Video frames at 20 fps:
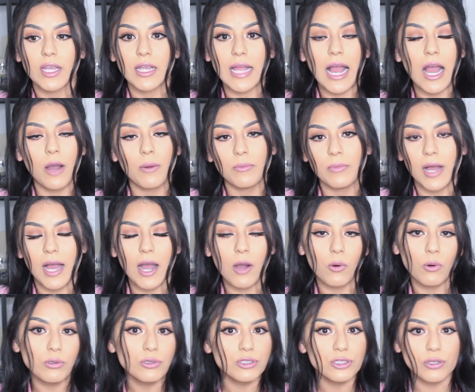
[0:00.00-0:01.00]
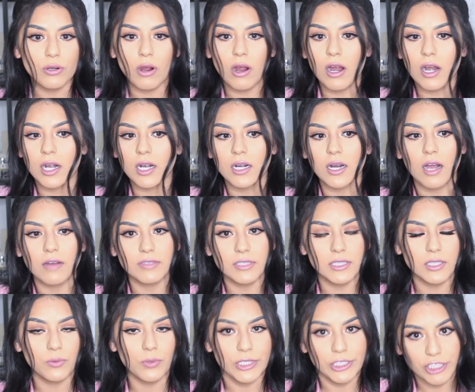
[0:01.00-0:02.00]
how old you are,
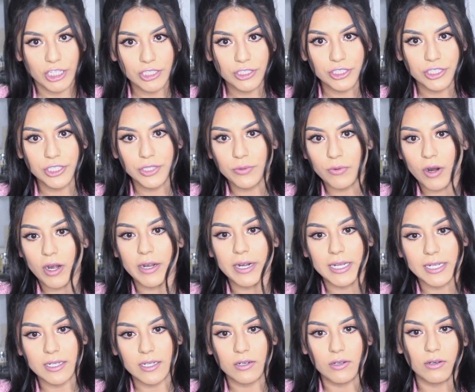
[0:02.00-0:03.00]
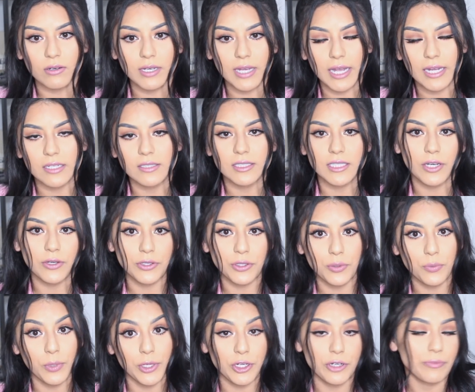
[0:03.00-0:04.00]
obviously what gender you are, and it'll kind of tell
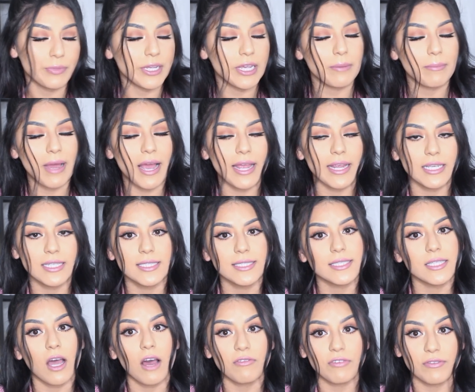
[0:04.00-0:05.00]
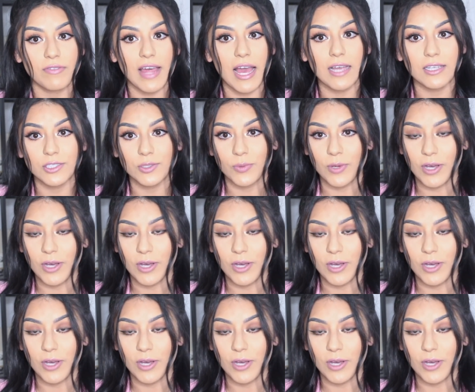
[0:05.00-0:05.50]
you what your BMI is off of that as